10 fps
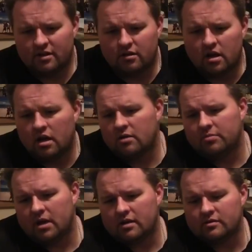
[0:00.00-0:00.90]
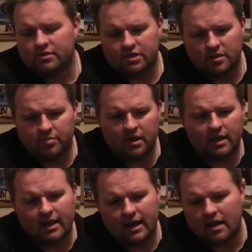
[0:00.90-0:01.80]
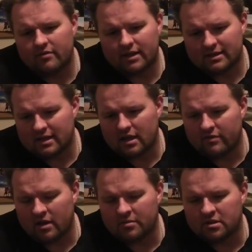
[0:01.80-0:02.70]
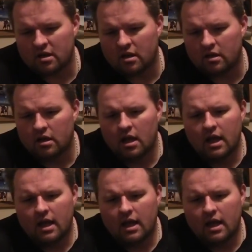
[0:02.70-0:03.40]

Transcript: under a hundred bucks with shipping, I have, like I said, I have Amazon.